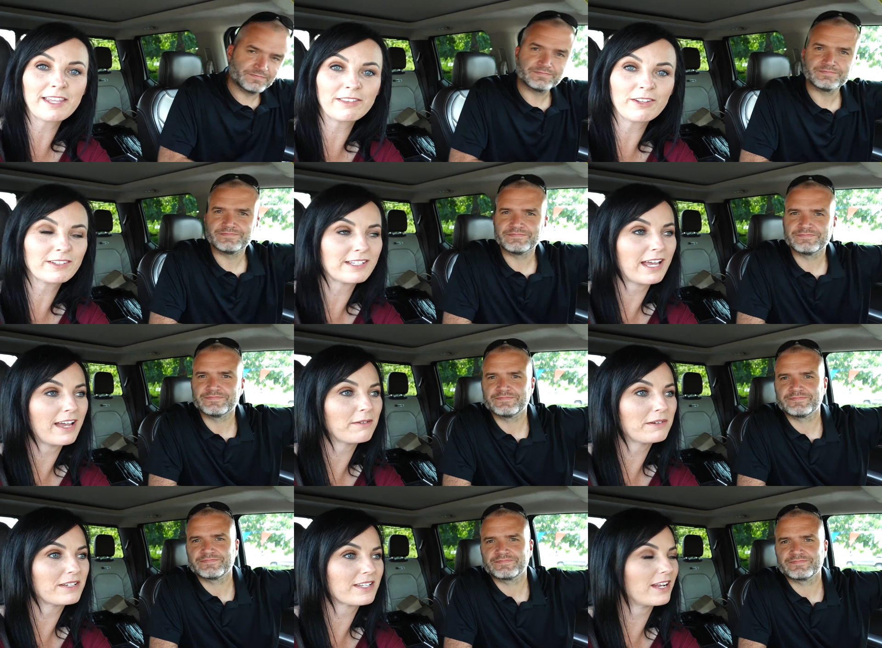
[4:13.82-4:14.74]
Speaker 1: getting looked
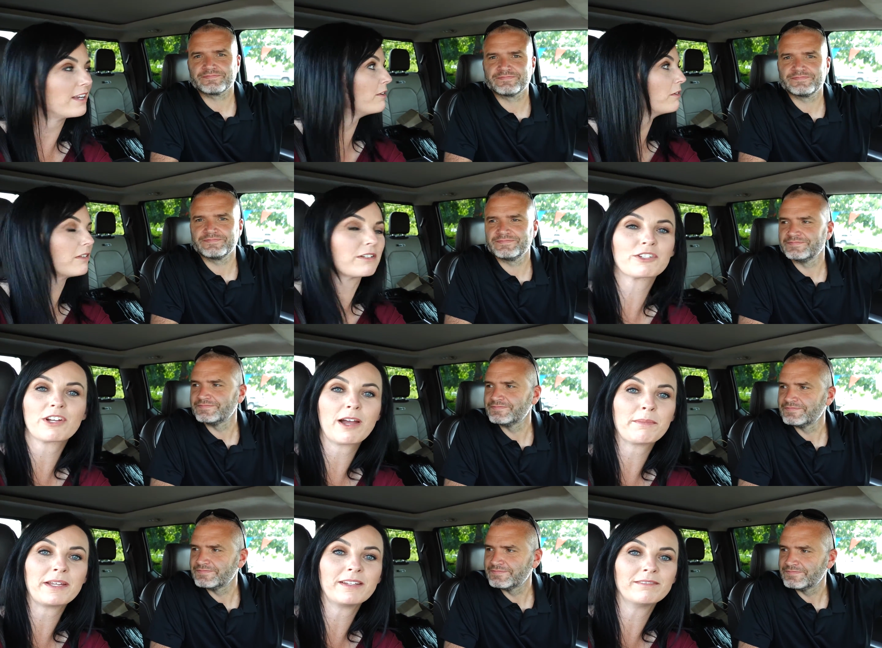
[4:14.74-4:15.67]
at, we decided to do a little
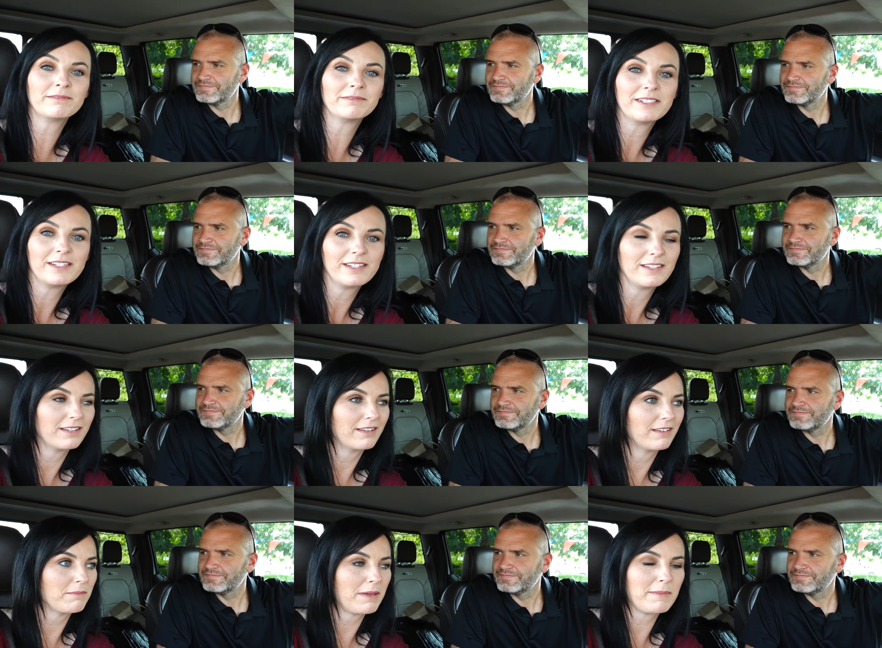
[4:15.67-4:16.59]
shopping.
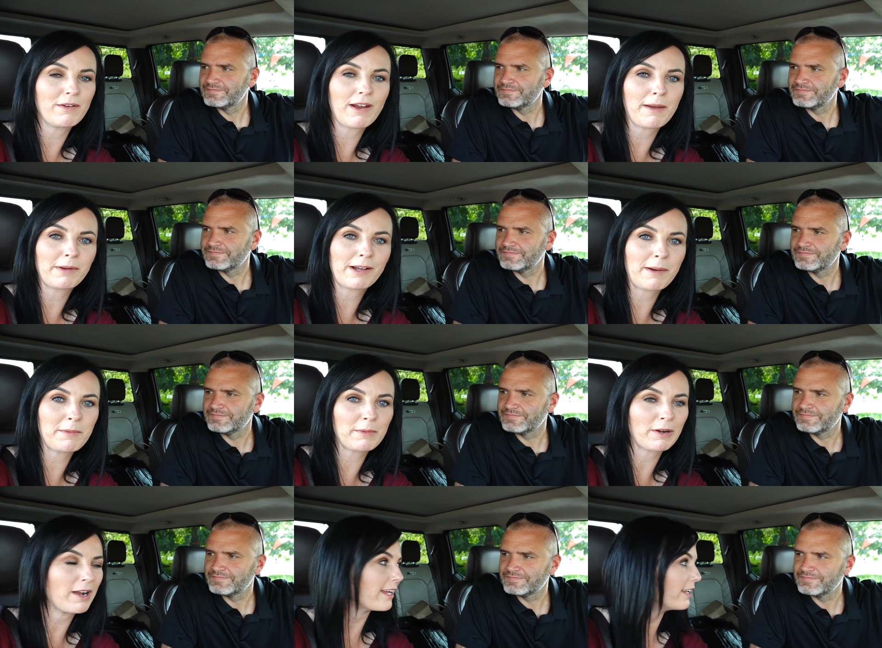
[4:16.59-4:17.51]
Maybe grab a
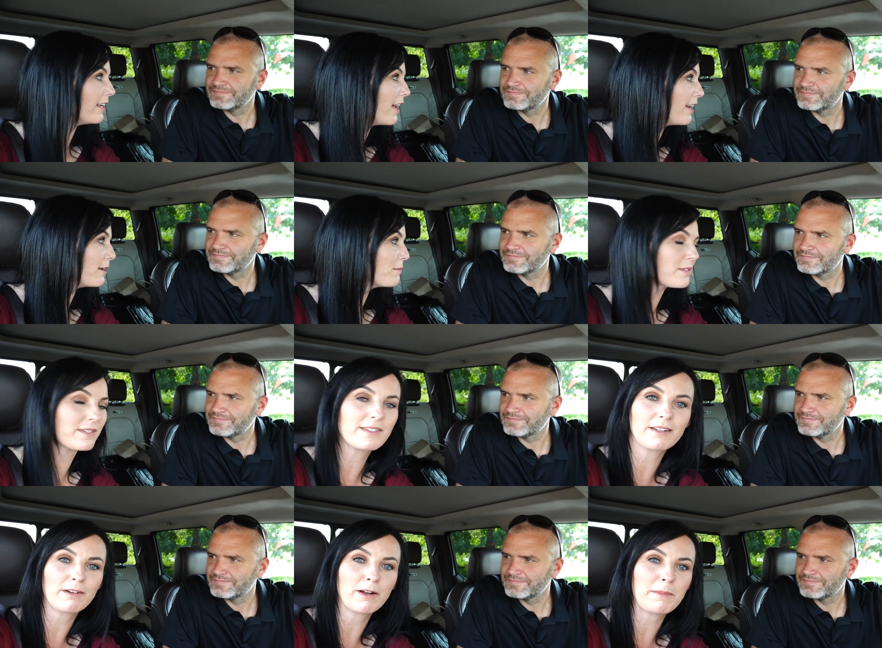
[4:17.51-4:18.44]
couple more hiking
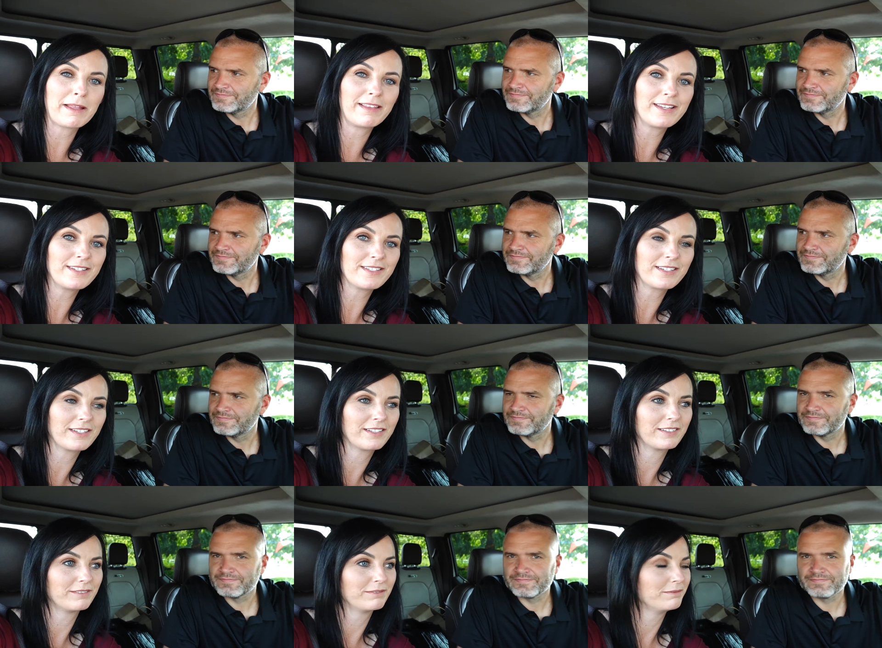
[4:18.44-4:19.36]
items that are on my
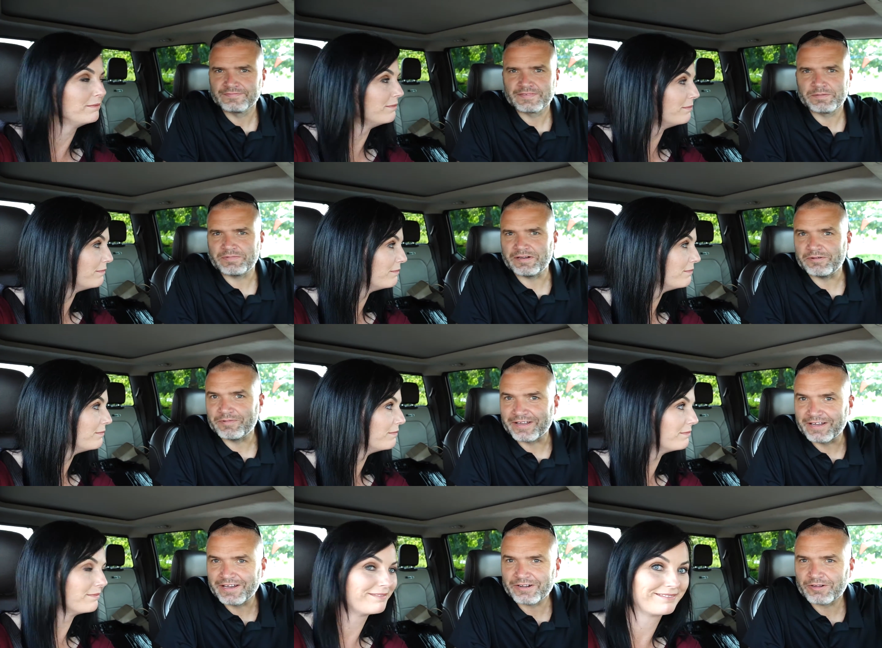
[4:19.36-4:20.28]
list.
Speaker 2: But
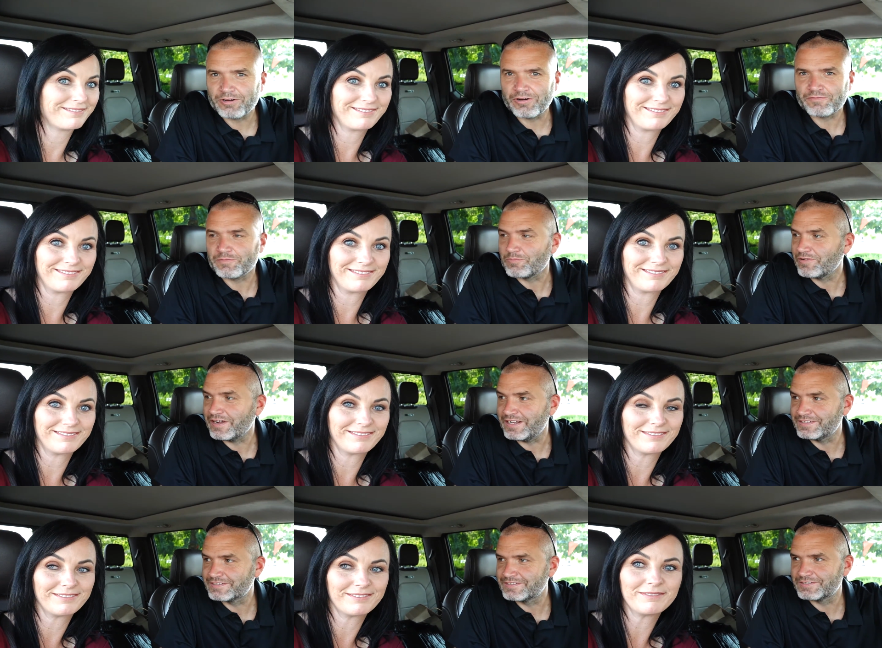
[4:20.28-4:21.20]
we got a call from
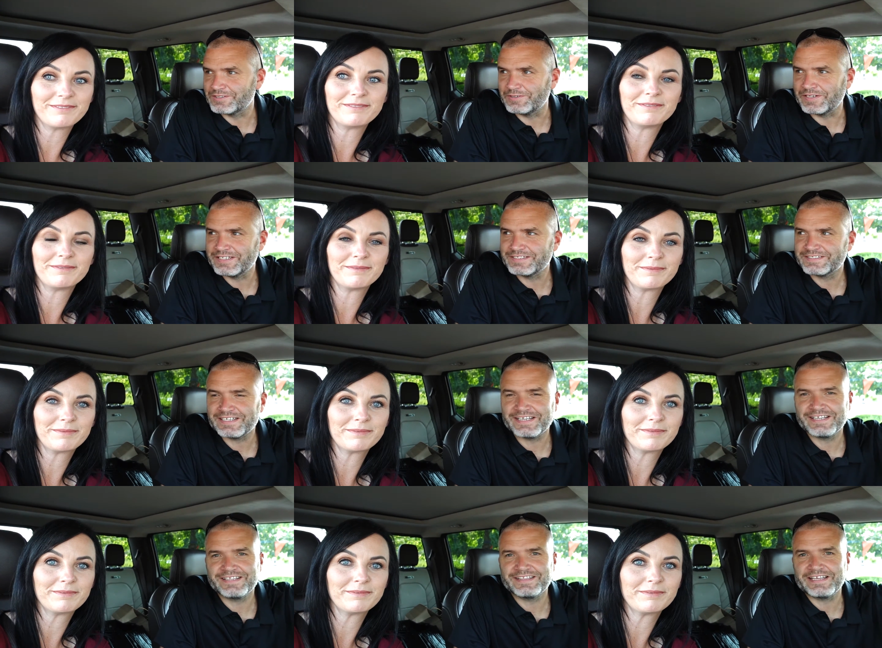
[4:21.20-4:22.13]
Brett's. So he
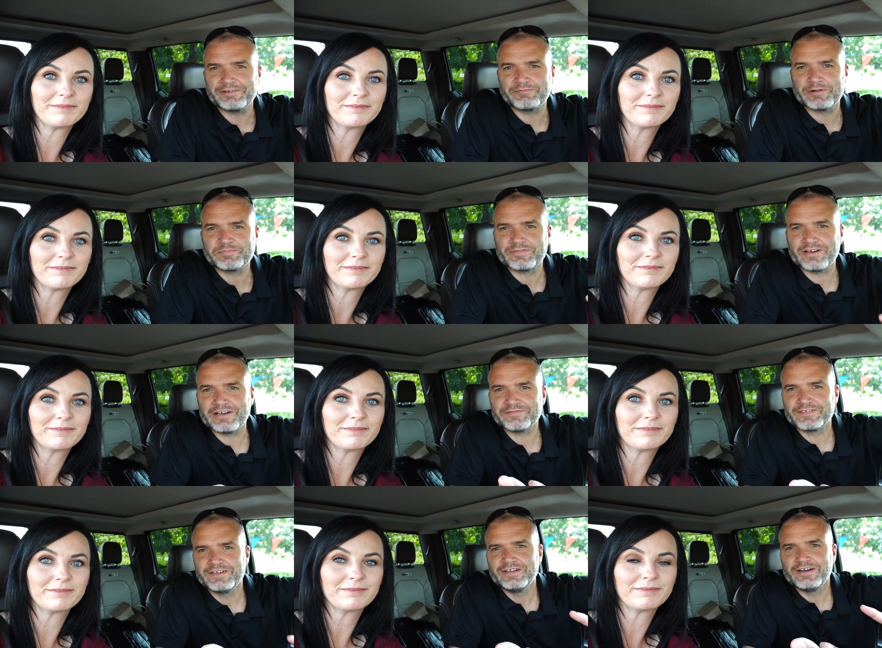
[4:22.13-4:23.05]
said they ripped
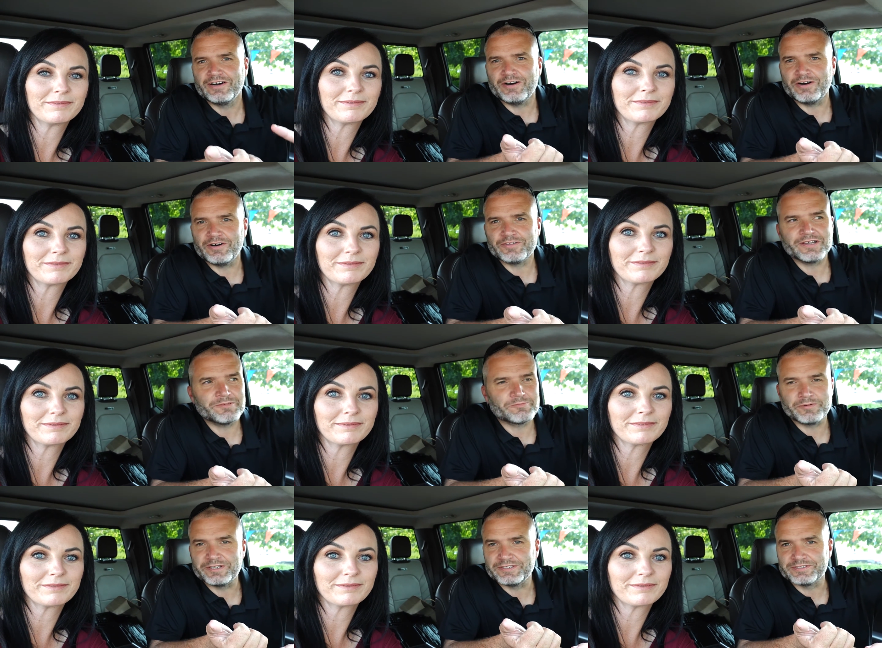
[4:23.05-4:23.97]
off all the
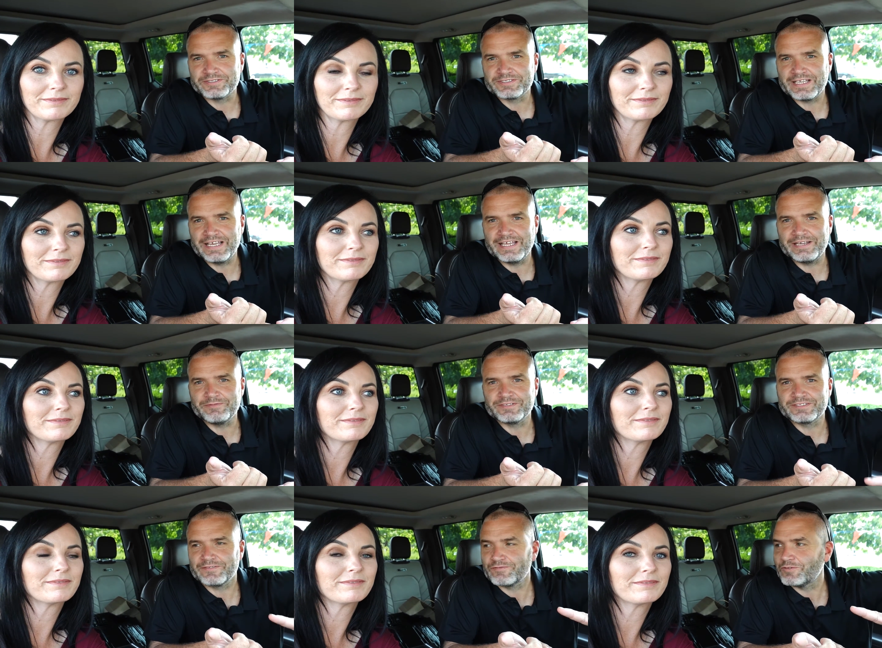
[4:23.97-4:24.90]
wheels, and it
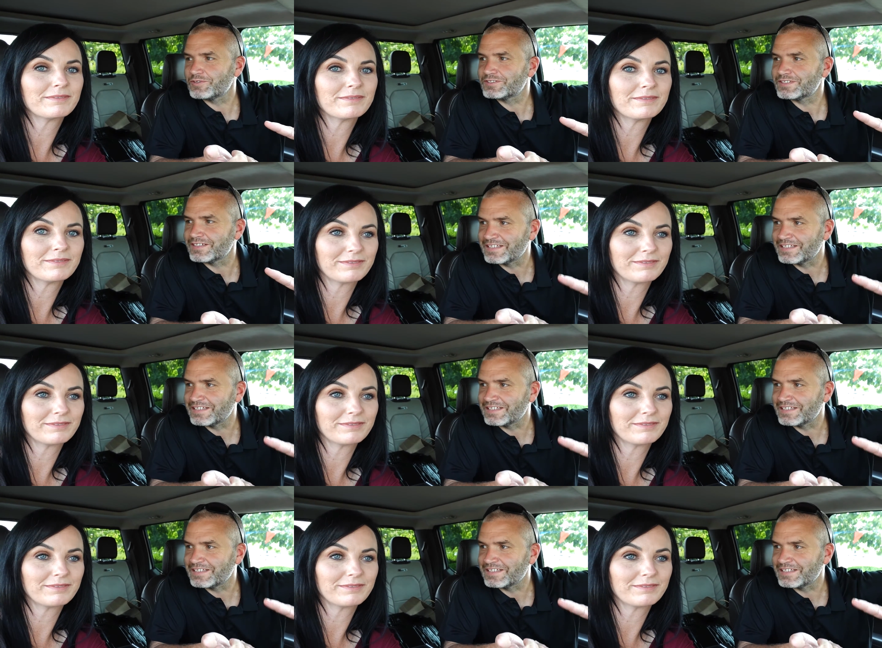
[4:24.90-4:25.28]
was, of course, the